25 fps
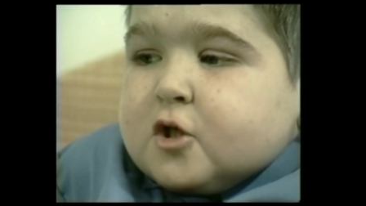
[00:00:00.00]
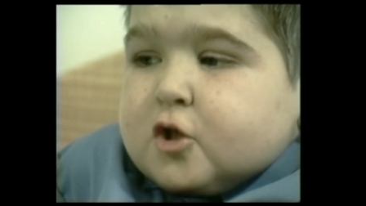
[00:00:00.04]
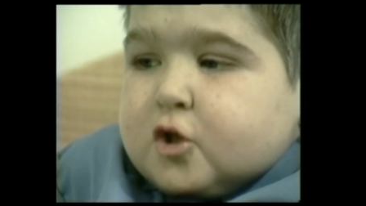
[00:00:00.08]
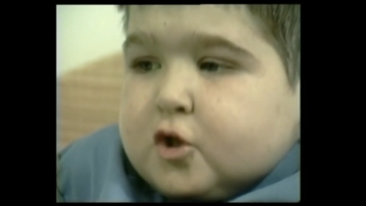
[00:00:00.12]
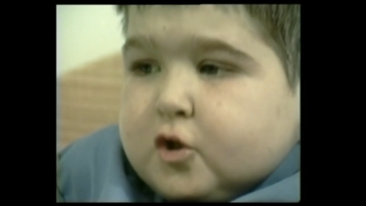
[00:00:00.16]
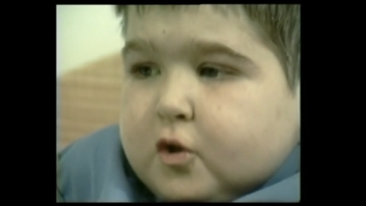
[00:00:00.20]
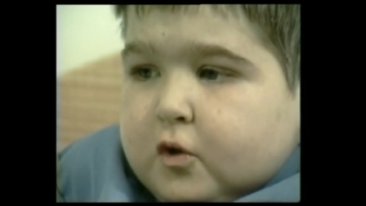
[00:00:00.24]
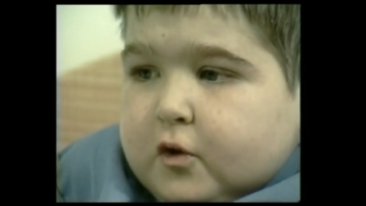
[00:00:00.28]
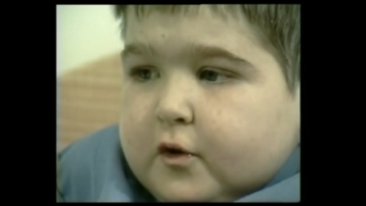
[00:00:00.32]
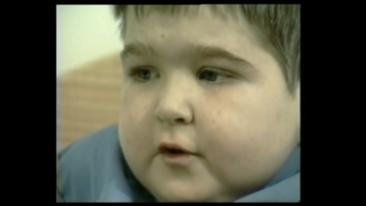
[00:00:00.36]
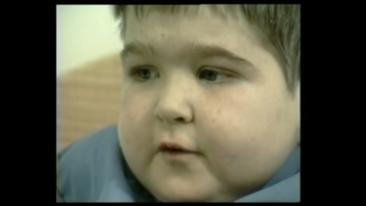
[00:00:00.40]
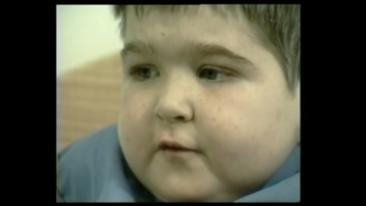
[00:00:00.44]

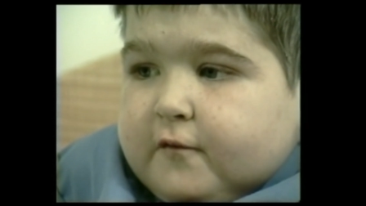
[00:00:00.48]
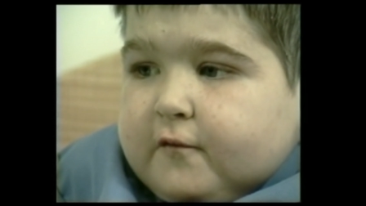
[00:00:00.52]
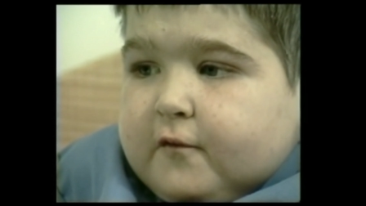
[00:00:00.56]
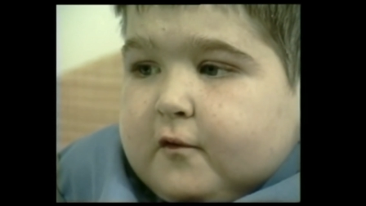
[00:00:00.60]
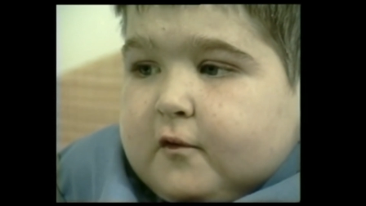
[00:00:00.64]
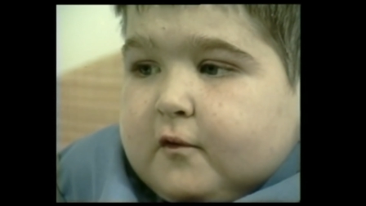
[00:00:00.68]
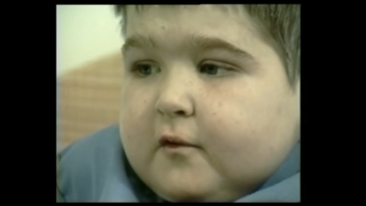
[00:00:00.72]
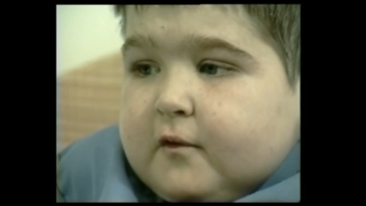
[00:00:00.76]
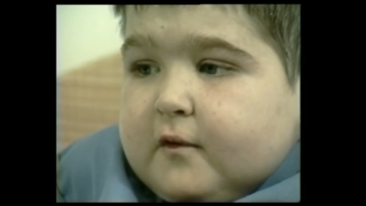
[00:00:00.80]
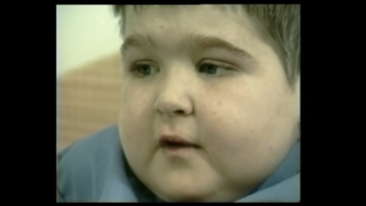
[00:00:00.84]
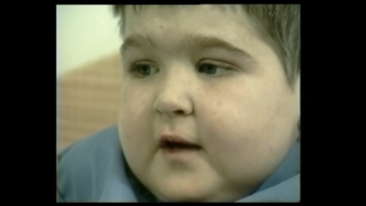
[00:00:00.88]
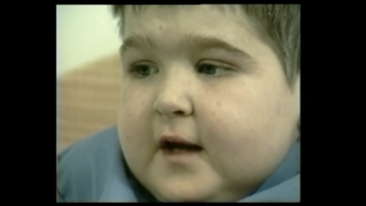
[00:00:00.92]

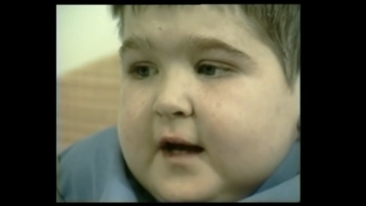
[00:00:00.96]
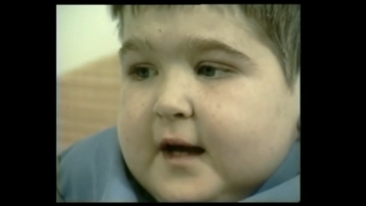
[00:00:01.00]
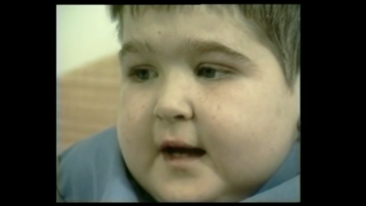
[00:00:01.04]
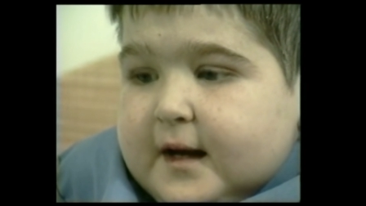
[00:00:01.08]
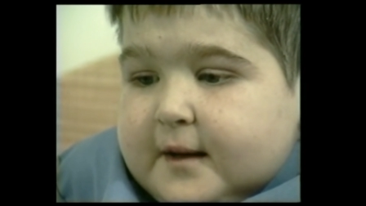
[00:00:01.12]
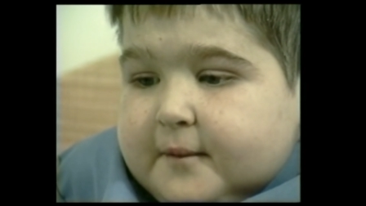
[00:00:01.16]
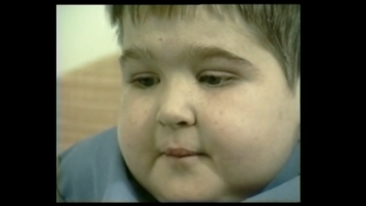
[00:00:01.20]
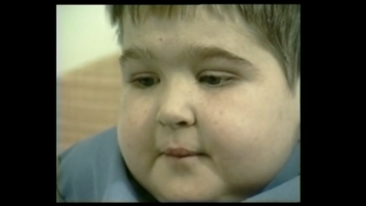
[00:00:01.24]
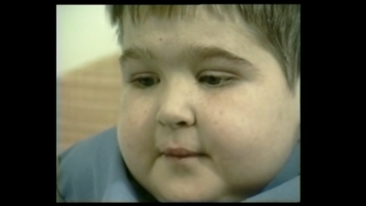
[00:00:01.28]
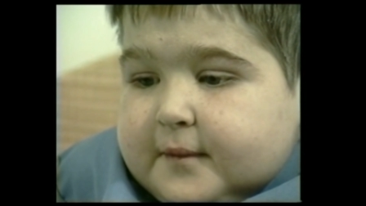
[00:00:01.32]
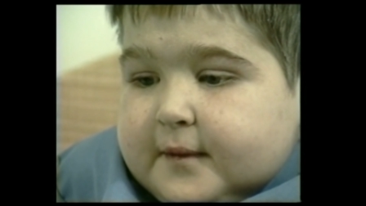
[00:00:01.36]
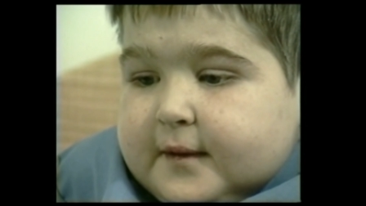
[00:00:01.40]
joyful,
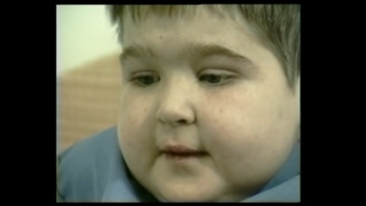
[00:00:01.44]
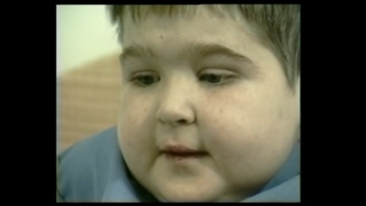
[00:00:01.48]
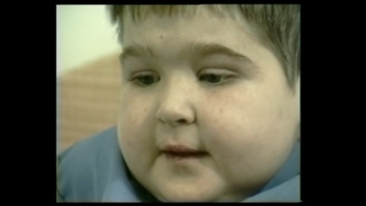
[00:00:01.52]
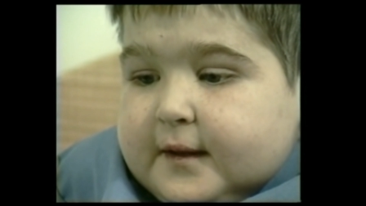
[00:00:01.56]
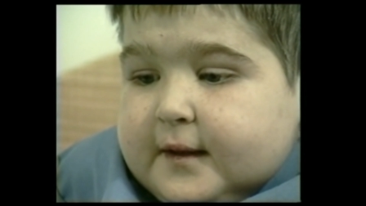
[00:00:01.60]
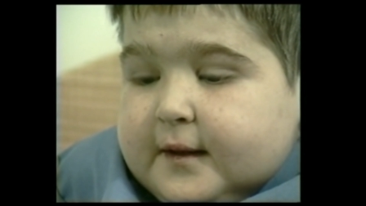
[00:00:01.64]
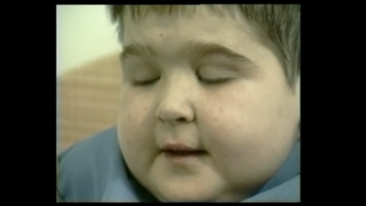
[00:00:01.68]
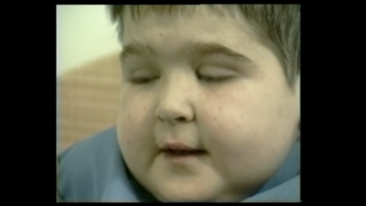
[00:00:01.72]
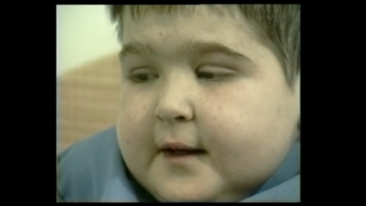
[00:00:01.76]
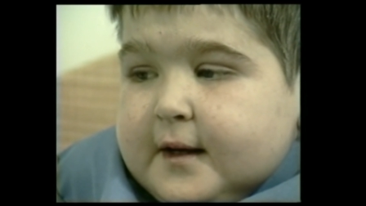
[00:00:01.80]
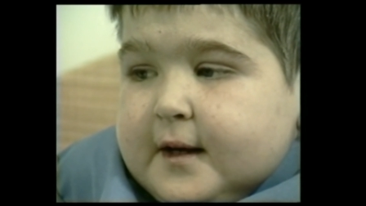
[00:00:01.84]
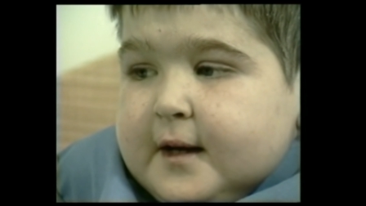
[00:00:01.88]

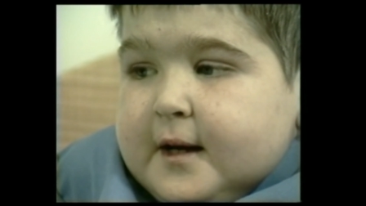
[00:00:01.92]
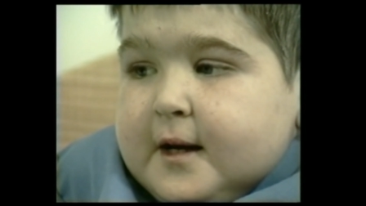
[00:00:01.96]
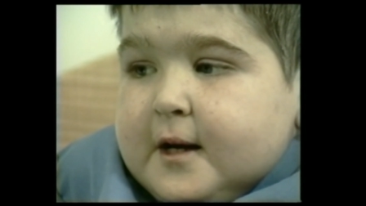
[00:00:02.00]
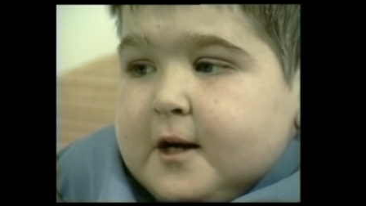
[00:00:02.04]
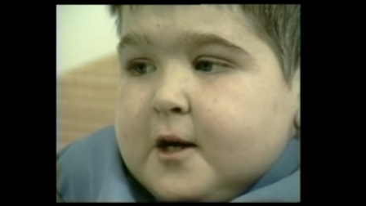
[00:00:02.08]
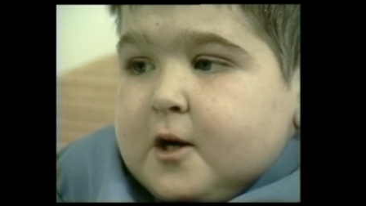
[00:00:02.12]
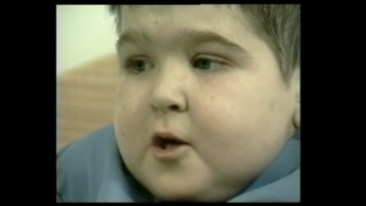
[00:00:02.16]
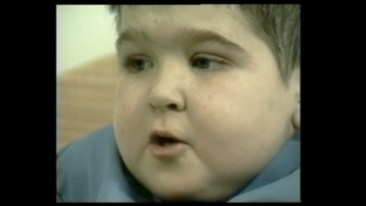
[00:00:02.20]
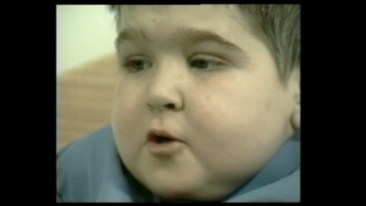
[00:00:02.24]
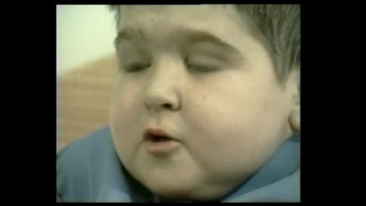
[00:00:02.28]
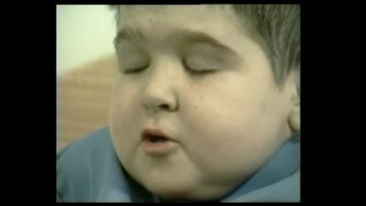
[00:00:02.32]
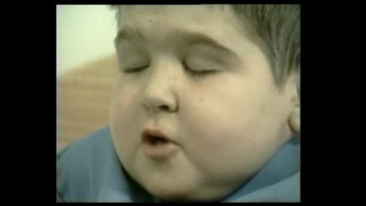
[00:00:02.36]
happy,
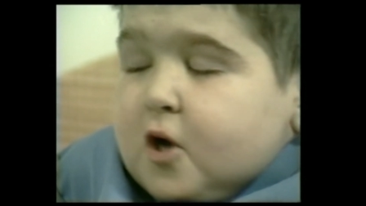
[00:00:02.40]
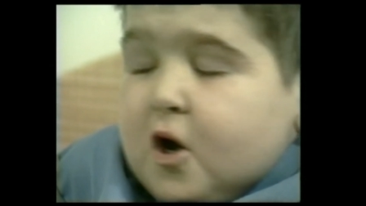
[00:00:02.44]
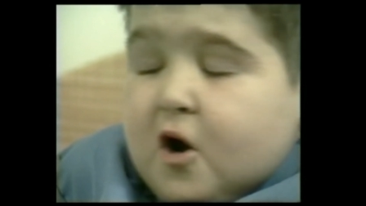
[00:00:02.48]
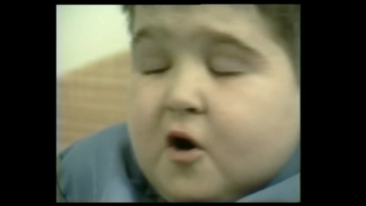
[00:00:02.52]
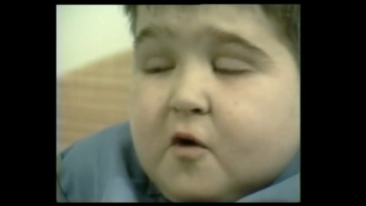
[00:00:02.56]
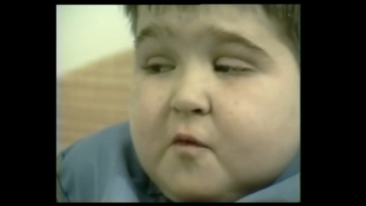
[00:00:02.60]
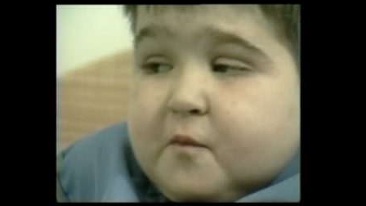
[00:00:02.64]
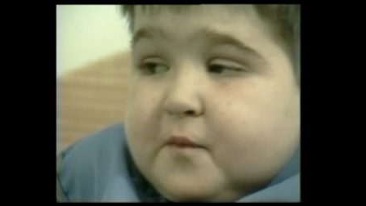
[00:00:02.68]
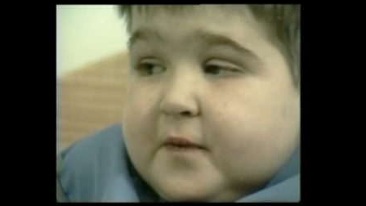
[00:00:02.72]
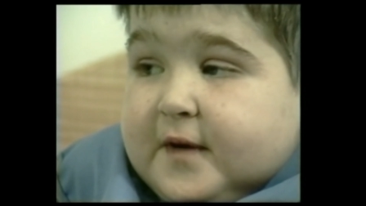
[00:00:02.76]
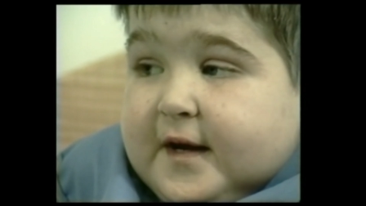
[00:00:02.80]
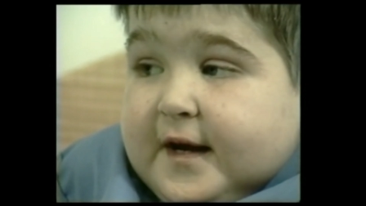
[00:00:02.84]

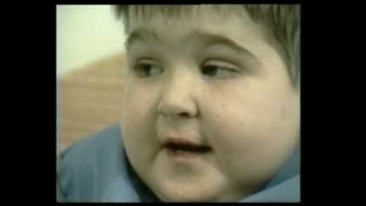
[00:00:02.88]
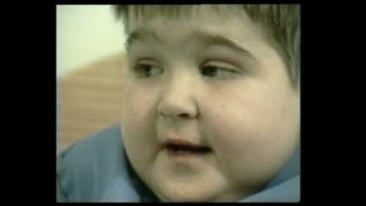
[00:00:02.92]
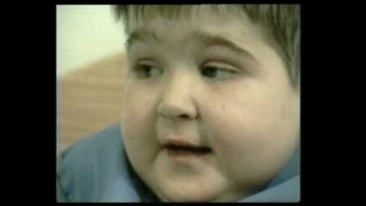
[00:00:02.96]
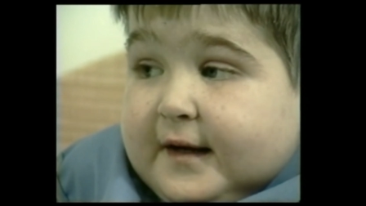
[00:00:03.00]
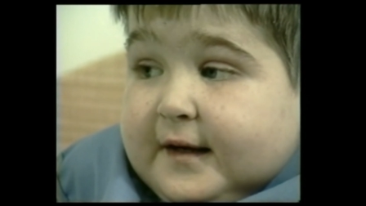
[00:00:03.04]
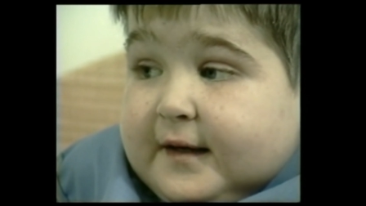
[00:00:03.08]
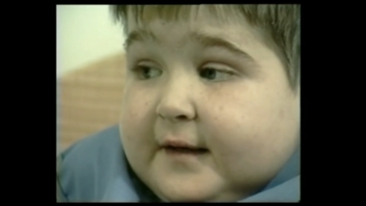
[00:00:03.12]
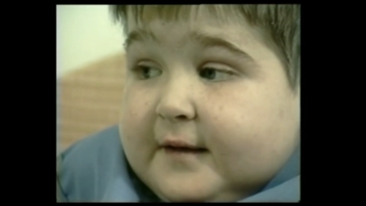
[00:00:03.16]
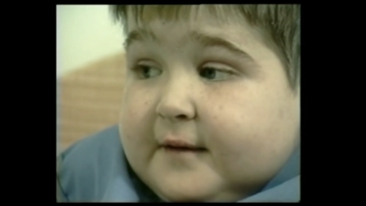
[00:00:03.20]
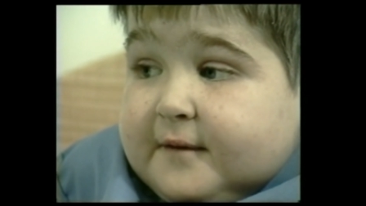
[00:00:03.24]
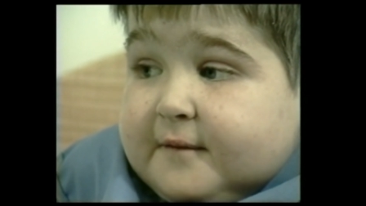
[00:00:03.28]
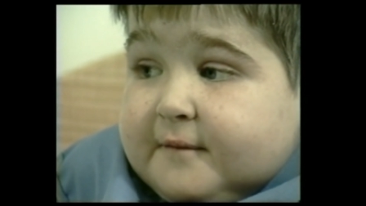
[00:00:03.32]
no
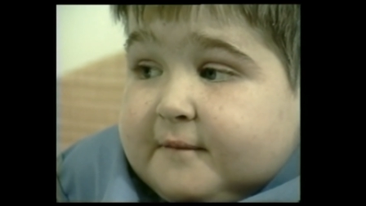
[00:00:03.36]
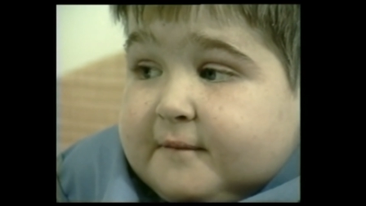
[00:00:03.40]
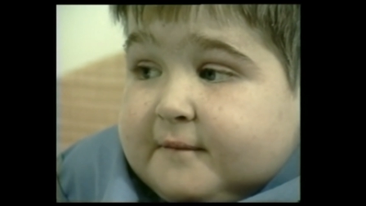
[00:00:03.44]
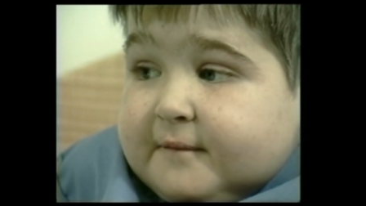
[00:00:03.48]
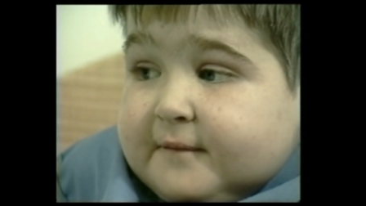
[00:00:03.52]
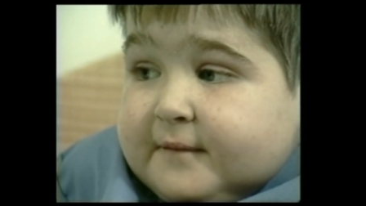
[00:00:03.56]
pain,